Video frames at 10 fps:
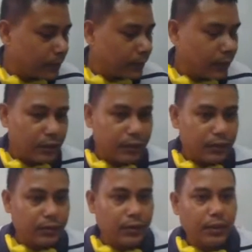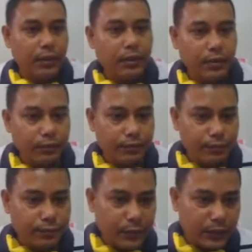Is
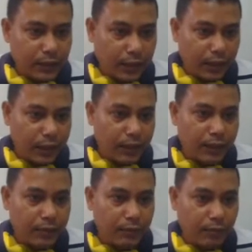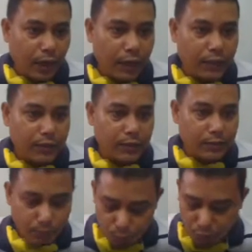say one
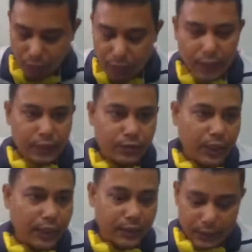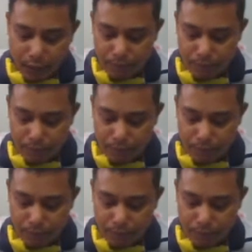product as well as sum.